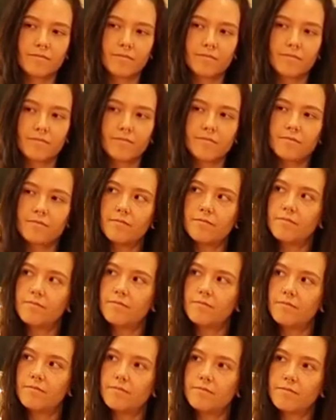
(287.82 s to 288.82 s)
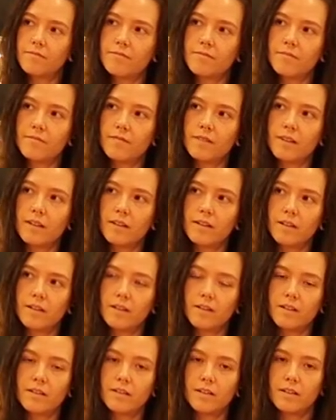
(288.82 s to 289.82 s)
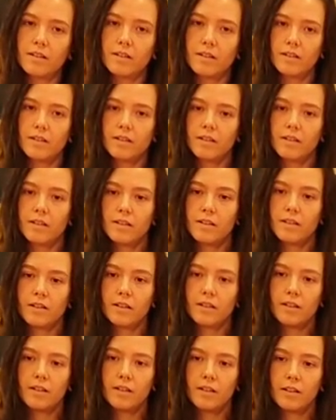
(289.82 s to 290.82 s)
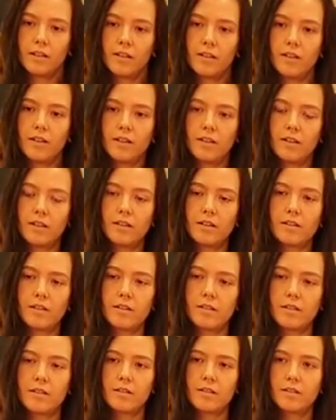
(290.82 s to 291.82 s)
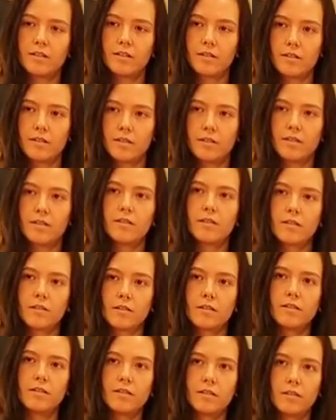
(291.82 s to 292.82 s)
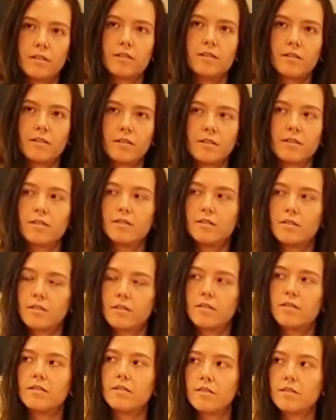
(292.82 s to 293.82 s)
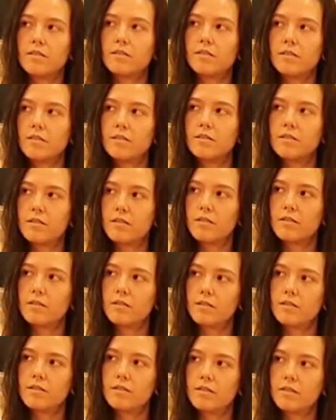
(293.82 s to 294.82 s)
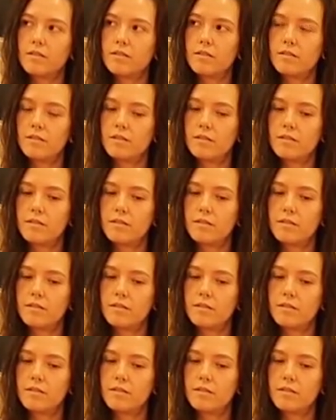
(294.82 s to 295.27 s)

The person shown says nothing.